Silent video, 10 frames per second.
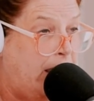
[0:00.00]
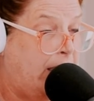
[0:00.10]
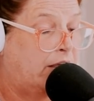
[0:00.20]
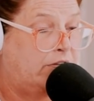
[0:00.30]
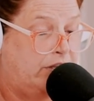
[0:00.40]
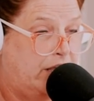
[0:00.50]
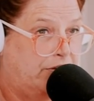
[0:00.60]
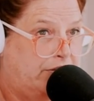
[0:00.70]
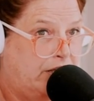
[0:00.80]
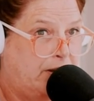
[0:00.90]
And the
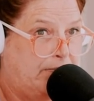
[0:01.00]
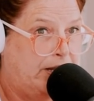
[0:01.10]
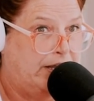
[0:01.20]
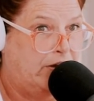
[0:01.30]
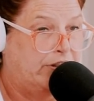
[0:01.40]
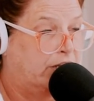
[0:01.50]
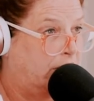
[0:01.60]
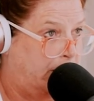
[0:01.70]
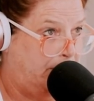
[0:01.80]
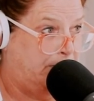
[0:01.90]
other thing about Medicare that a
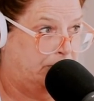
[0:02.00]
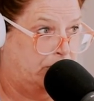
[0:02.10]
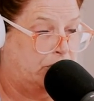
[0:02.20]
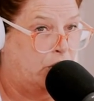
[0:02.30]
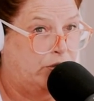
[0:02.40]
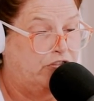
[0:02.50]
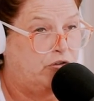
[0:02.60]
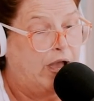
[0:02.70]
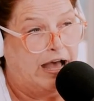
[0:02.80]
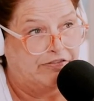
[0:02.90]
lot of people don't know is
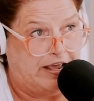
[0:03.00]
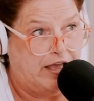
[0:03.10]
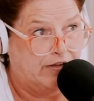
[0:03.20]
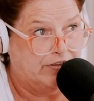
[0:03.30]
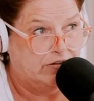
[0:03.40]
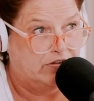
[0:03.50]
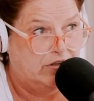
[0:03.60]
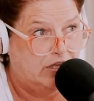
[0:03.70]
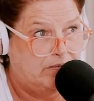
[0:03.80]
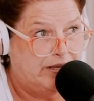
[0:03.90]
you have to have it
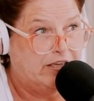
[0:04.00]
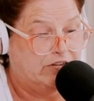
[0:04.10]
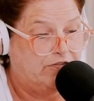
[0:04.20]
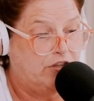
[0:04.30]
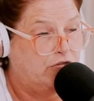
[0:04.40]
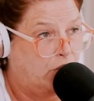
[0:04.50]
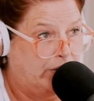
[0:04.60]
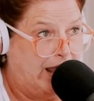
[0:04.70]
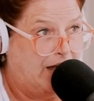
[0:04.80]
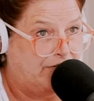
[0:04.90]
because if you
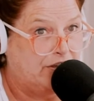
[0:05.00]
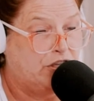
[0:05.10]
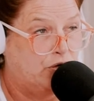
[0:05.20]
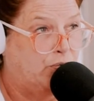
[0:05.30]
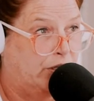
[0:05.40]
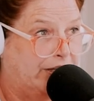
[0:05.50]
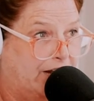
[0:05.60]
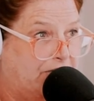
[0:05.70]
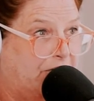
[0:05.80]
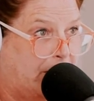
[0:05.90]
don't have it, you will
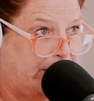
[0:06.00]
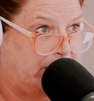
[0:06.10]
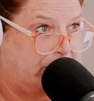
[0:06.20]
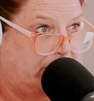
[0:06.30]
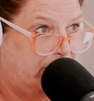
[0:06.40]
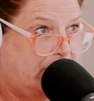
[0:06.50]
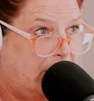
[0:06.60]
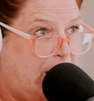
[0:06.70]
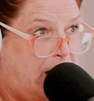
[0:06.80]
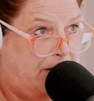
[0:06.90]
get fined.
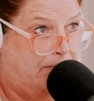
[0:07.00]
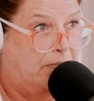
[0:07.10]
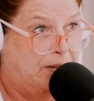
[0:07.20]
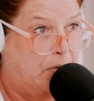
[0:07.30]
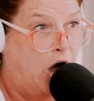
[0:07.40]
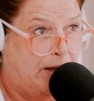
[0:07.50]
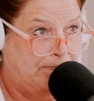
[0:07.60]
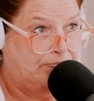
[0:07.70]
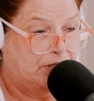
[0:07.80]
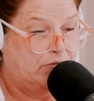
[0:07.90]
Um, my
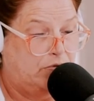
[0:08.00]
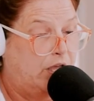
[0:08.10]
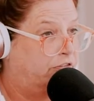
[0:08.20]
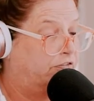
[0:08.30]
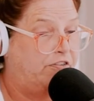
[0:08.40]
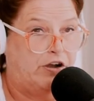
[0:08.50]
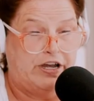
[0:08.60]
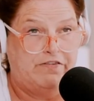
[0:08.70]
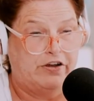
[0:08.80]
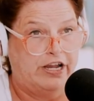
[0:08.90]
mom is
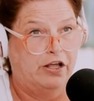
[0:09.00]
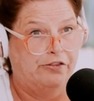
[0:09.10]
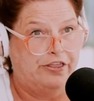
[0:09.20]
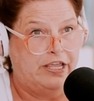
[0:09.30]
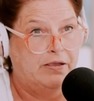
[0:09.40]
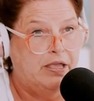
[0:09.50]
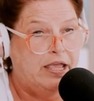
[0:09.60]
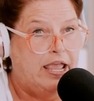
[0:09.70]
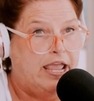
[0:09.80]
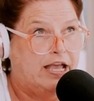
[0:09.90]
very, very healthy,
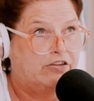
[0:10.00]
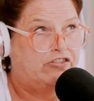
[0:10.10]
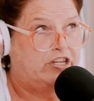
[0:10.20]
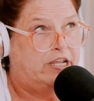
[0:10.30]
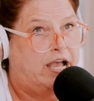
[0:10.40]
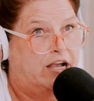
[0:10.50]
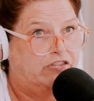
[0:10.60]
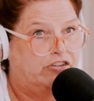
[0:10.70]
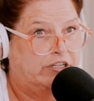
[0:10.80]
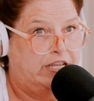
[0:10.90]
and she
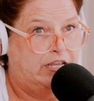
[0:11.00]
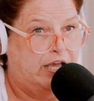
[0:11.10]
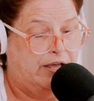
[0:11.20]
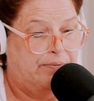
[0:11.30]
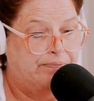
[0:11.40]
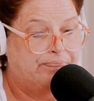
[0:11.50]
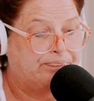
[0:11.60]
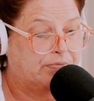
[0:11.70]
actually um,